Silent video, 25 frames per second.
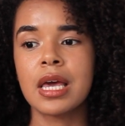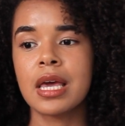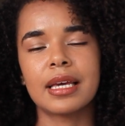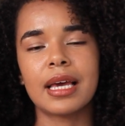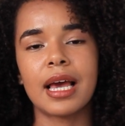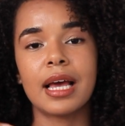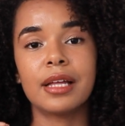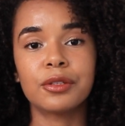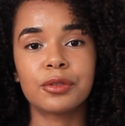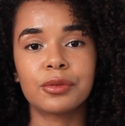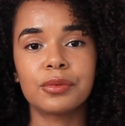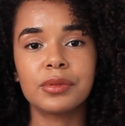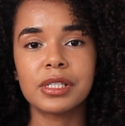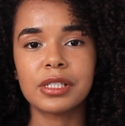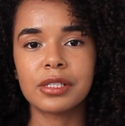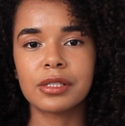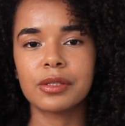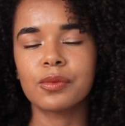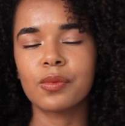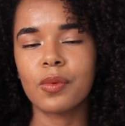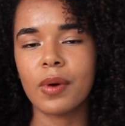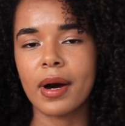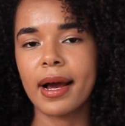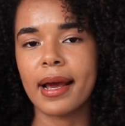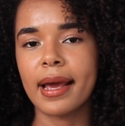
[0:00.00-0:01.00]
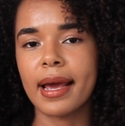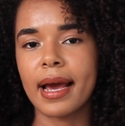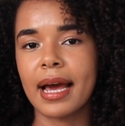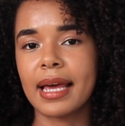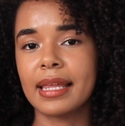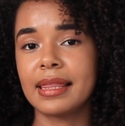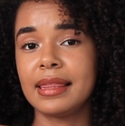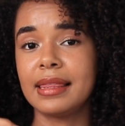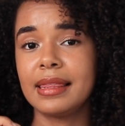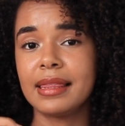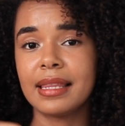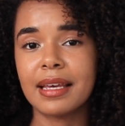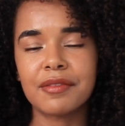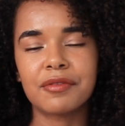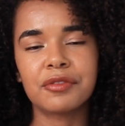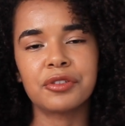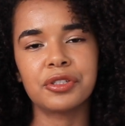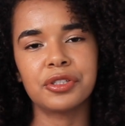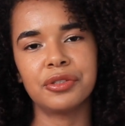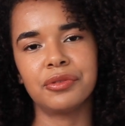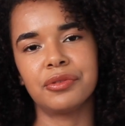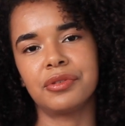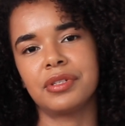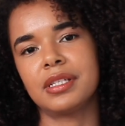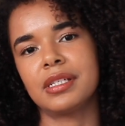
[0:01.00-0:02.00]
And the reason why I never
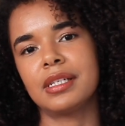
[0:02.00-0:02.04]
use